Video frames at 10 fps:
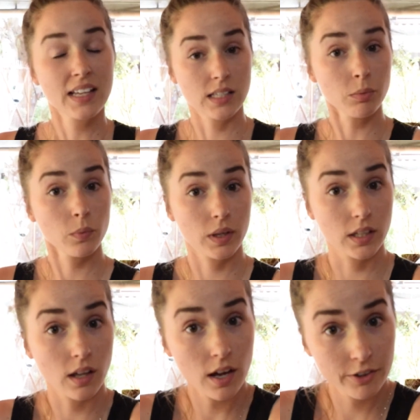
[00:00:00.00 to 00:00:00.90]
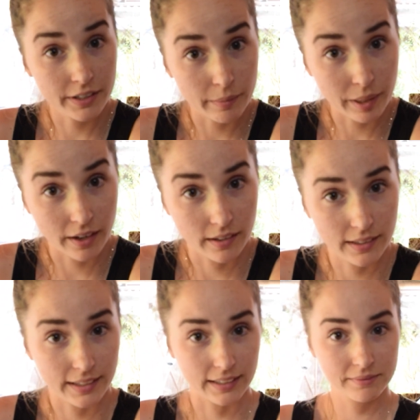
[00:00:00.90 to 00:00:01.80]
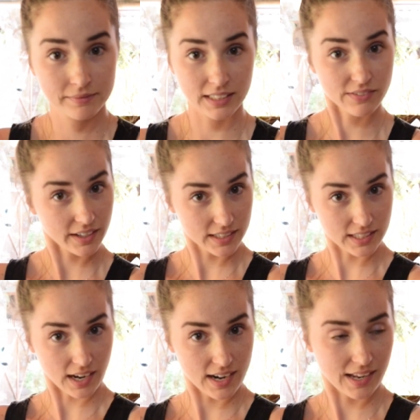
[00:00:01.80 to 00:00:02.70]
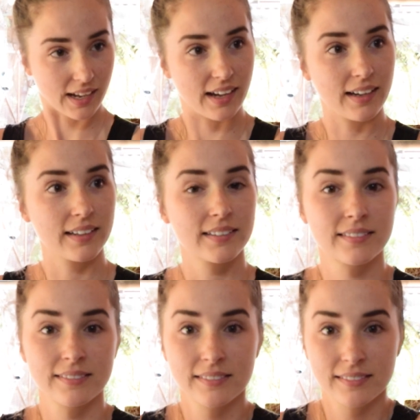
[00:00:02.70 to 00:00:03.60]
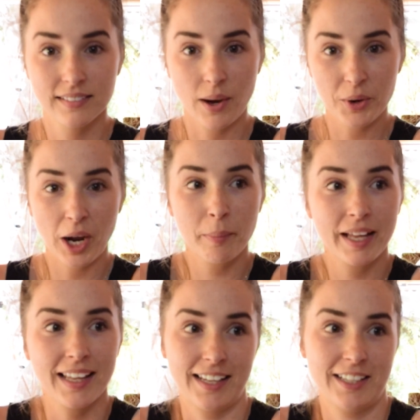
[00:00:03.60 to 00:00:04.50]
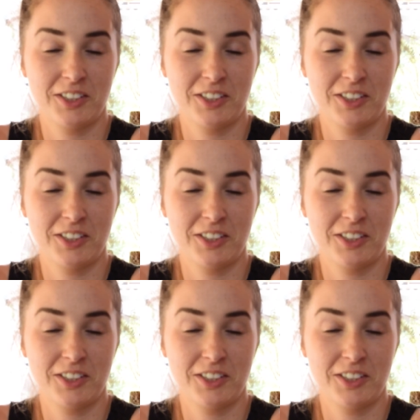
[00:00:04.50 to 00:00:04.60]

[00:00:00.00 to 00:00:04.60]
Someone won the lottery apparently. That's very exciting. I wonder how much.